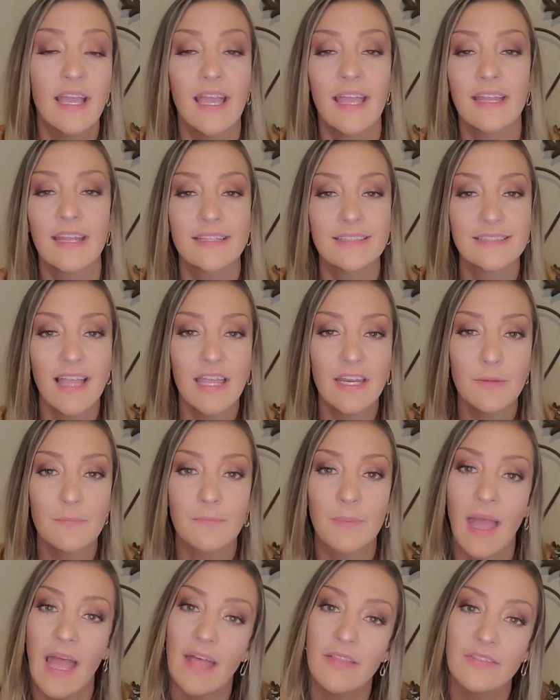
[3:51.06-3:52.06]
And it's not a
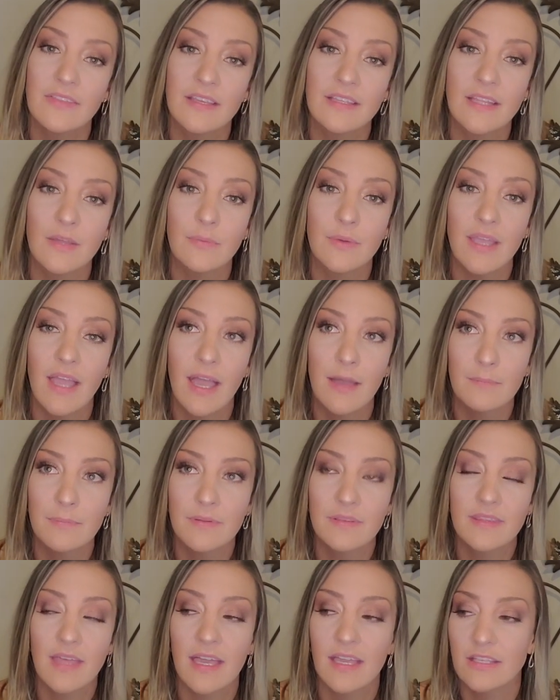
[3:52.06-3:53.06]
bad thing that we
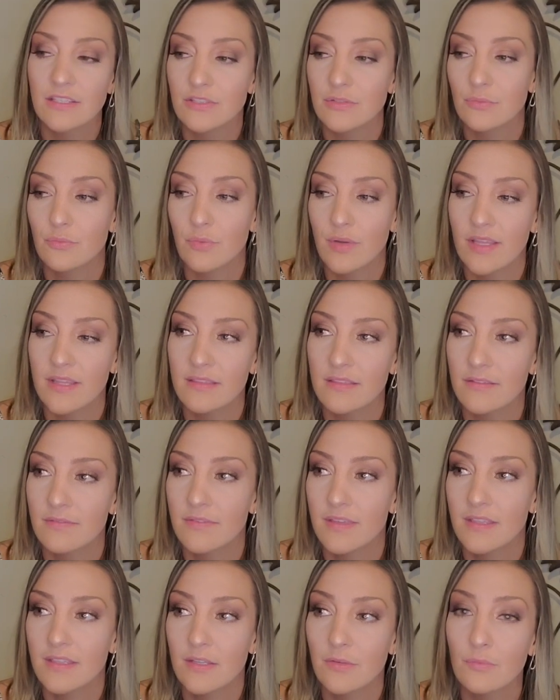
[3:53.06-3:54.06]
empathize with the
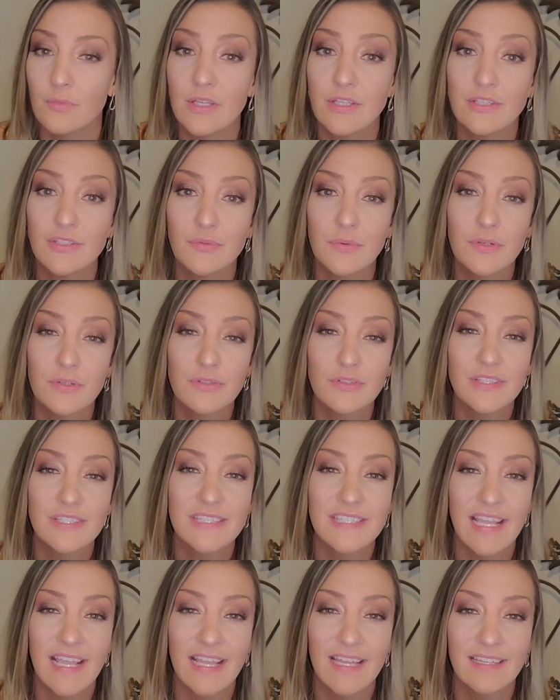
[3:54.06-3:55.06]
villain. We do
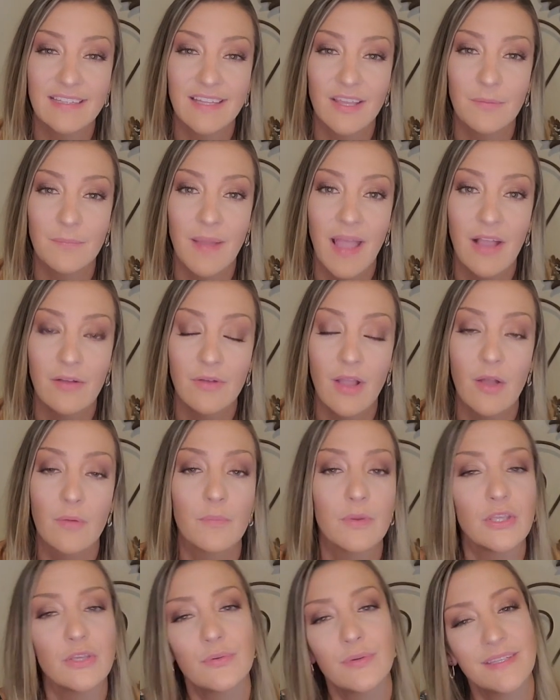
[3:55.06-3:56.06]
understand their background,
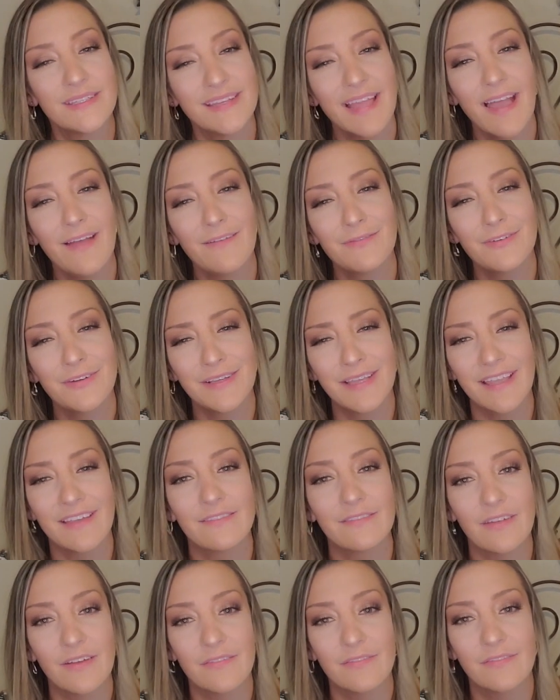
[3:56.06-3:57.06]
but you cannot
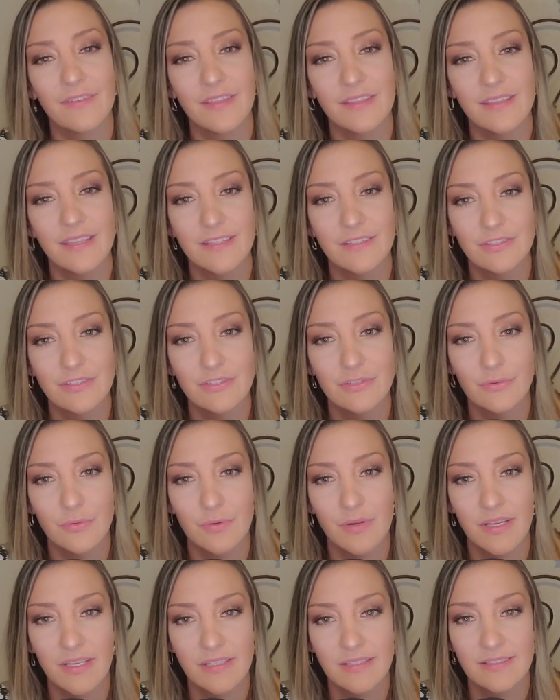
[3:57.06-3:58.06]
forgive a villain's
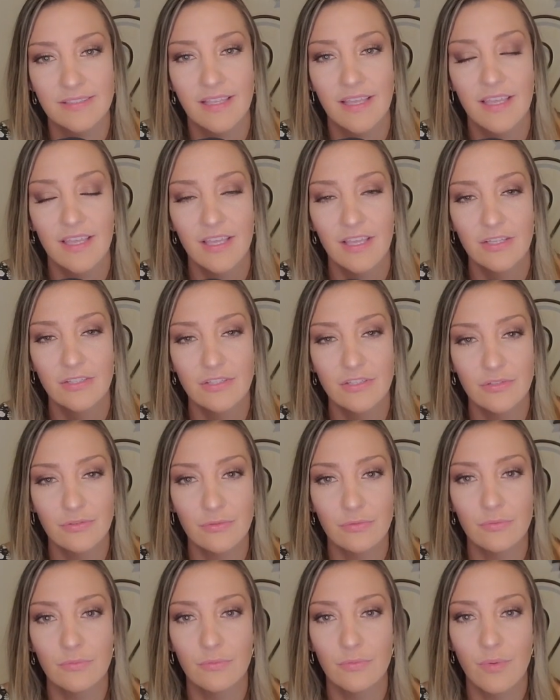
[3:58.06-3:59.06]
choice
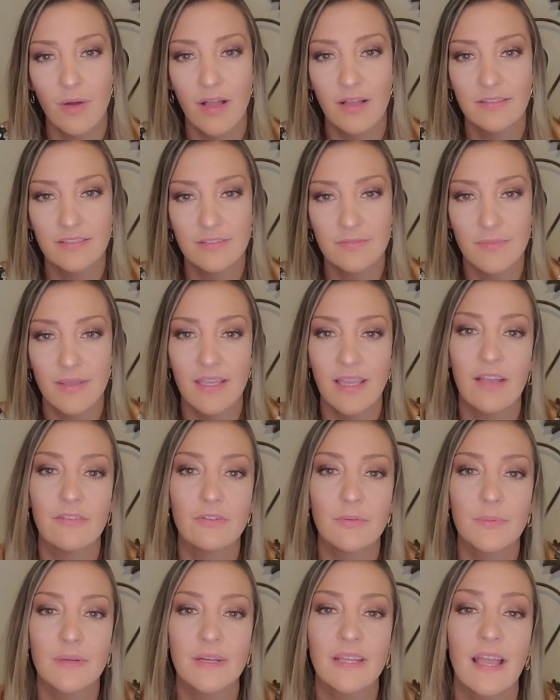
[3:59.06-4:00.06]
to want to make
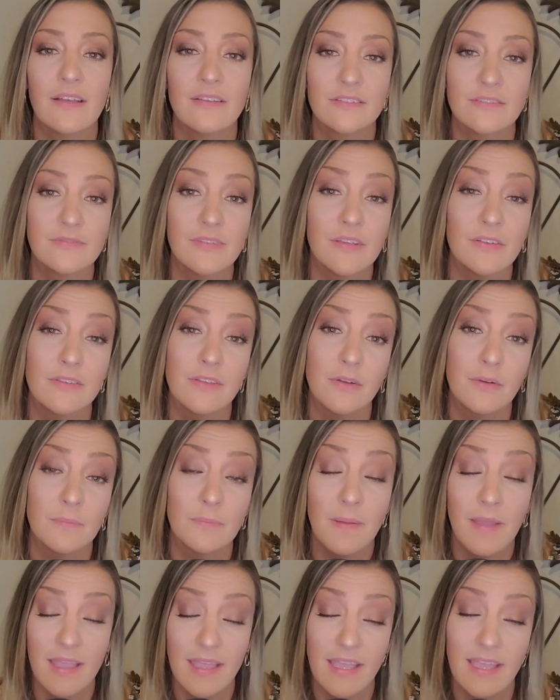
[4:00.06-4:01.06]
everybody else feel their
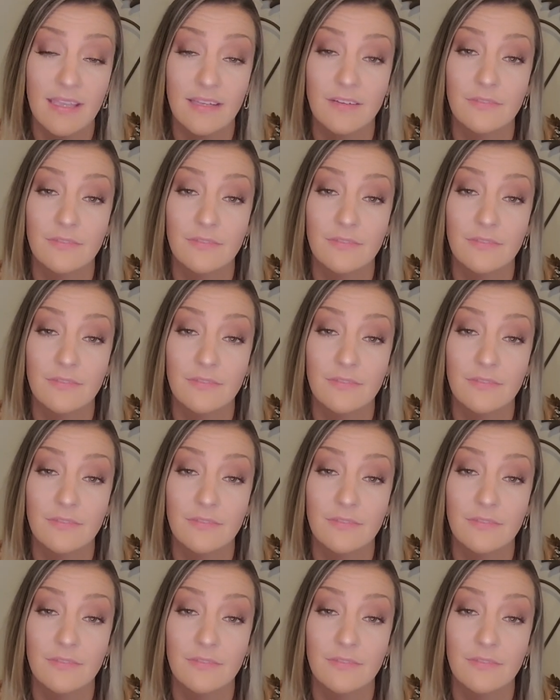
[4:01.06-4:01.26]
pain.